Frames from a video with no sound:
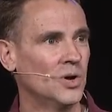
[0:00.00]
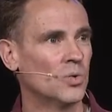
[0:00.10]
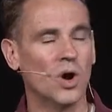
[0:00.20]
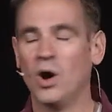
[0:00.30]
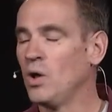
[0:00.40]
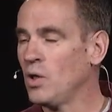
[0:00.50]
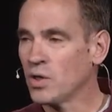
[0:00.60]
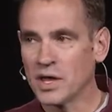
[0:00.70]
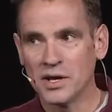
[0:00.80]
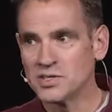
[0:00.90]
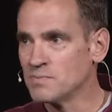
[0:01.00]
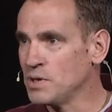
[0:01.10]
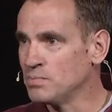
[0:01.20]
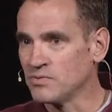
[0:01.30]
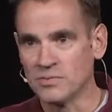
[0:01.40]
where all kinds of
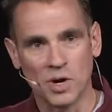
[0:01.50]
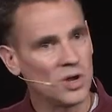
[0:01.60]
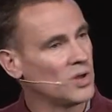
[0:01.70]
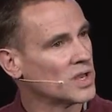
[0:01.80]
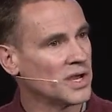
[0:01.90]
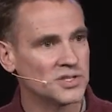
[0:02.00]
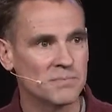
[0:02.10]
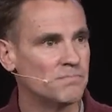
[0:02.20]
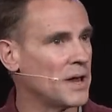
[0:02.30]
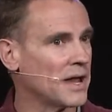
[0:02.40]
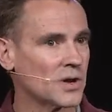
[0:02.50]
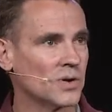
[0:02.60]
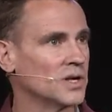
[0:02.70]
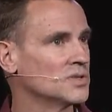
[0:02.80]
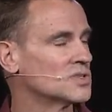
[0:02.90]
people from all kinds of
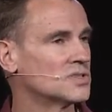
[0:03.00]
backgrounds,